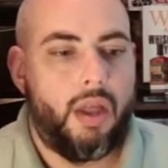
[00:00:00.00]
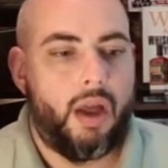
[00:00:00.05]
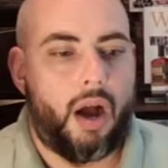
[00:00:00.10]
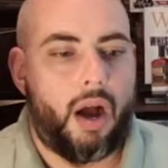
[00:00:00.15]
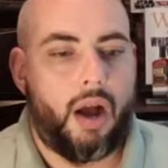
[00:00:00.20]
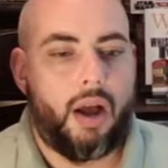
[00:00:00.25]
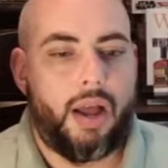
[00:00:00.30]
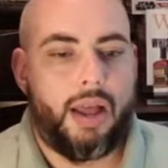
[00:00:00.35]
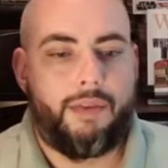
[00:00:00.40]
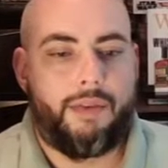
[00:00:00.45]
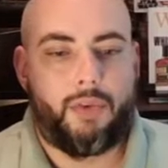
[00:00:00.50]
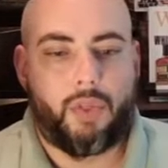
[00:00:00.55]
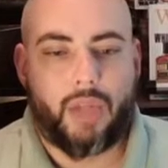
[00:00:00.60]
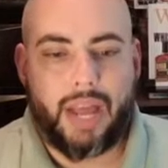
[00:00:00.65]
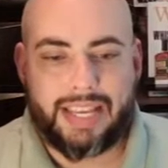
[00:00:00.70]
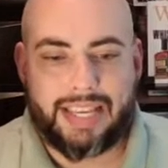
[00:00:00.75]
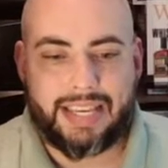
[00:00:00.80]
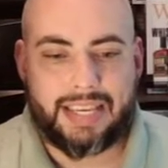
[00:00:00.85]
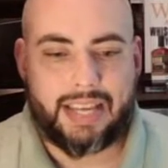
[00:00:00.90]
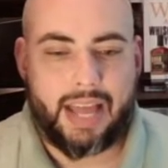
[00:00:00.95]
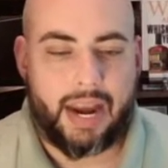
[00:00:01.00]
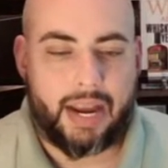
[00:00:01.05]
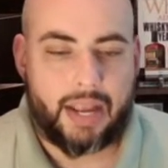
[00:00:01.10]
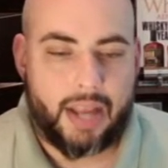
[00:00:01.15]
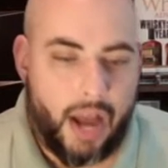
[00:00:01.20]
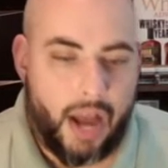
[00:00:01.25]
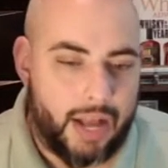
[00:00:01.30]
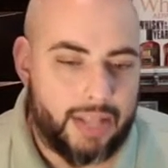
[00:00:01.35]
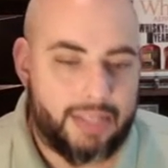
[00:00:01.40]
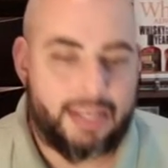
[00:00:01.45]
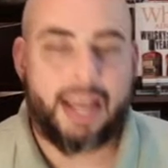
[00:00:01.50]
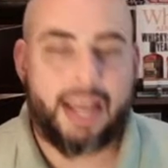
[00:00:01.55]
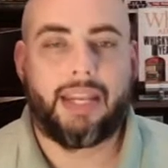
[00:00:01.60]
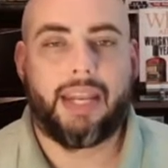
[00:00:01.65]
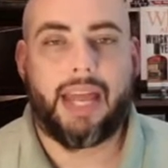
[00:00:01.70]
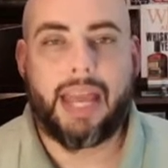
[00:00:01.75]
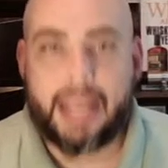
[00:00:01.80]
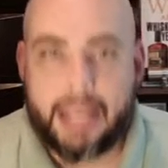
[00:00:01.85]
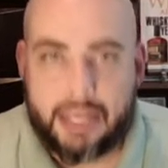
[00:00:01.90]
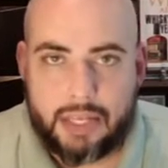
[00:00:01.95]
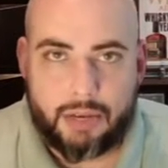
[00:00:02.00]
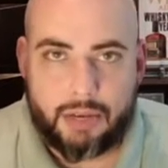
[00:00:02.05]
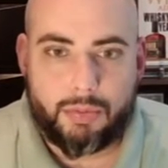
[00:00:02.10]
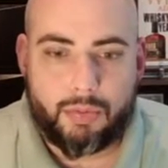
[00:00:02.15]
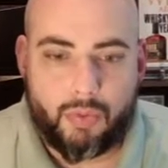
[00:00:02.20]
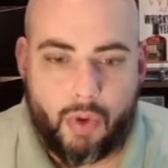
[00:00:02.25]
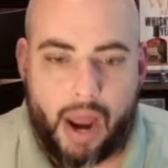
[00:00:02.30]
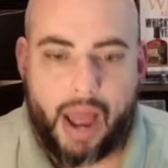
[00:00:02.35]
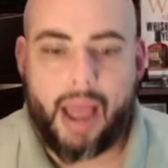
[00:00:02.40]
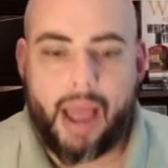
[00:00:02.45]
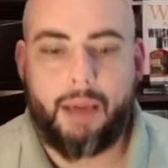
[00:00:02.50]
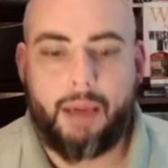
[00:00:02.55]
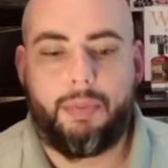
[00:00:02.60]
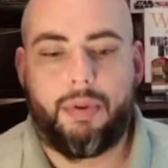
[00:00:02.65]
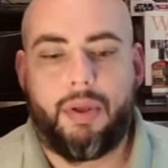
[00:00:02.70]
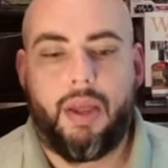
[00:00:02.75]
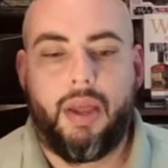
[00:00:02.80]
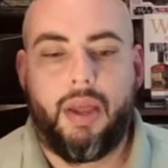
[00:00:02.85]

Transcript: Uh, if you like this kind of content, like and subscribe.